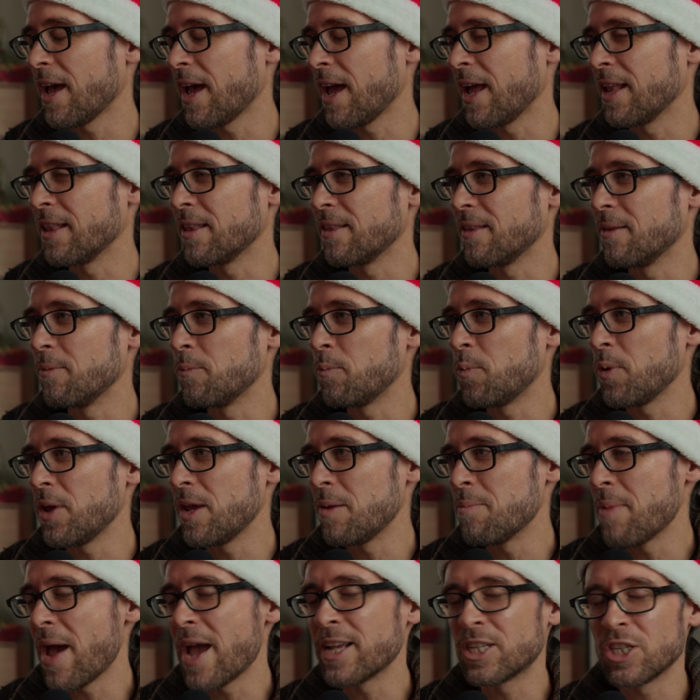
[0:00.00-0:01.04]
And we
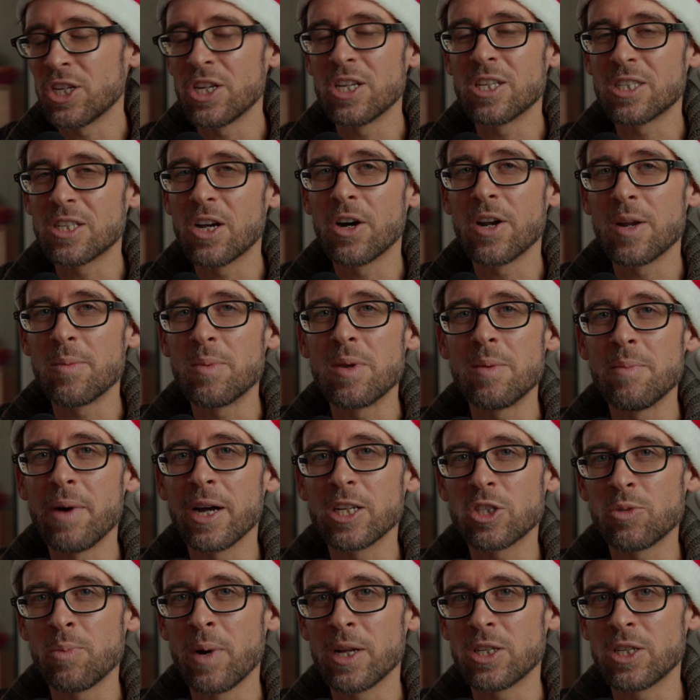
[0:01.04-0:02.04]
imagine it's going to be much,